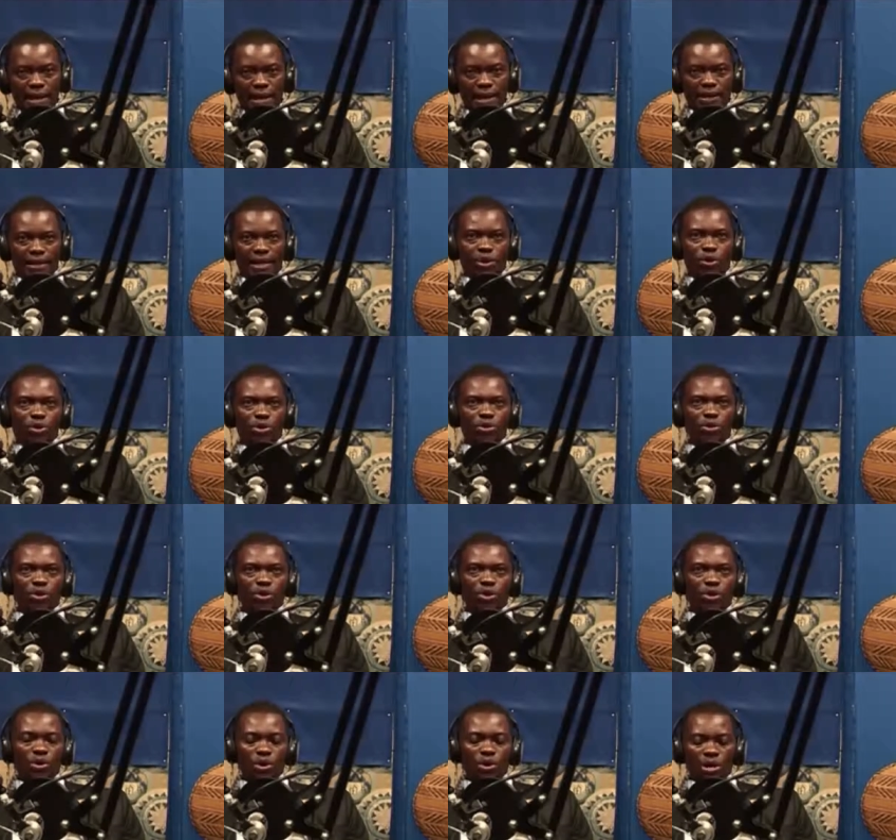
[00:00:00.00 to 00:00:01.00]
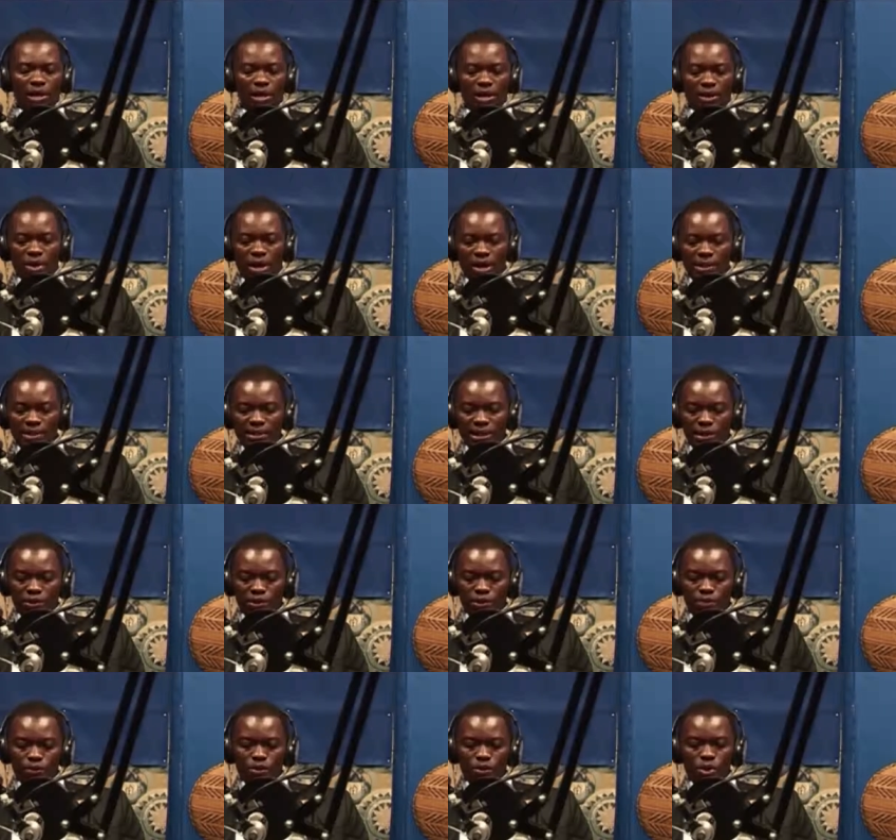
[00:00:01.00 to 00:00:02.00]
And then also
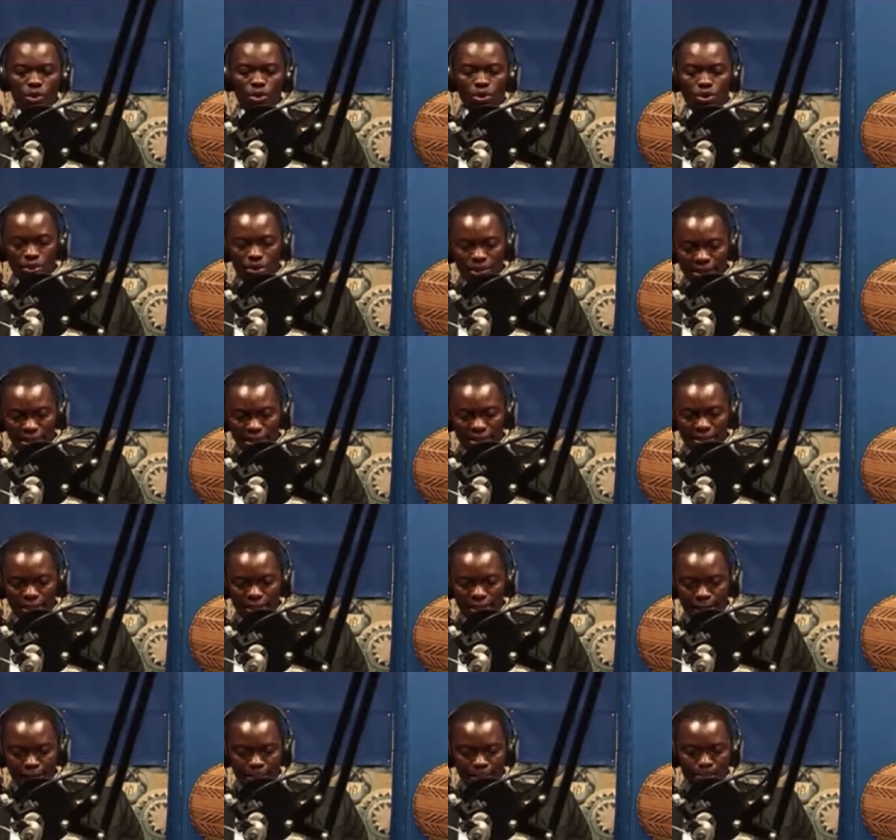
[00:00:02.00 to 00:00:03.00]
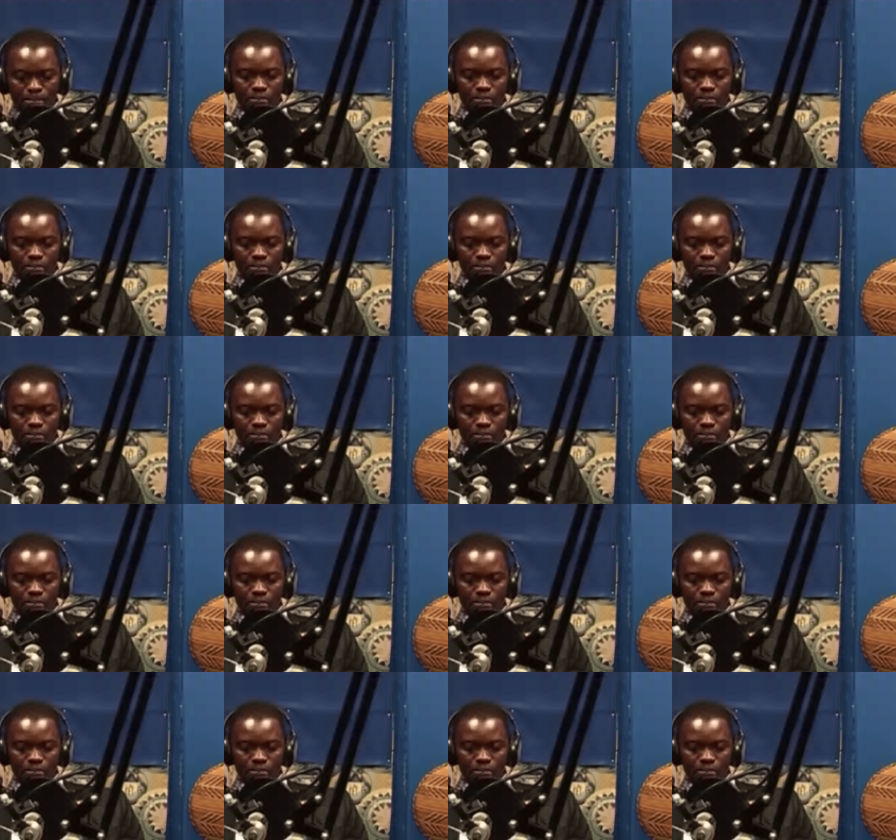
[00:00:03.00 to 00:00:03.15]
104 looks at the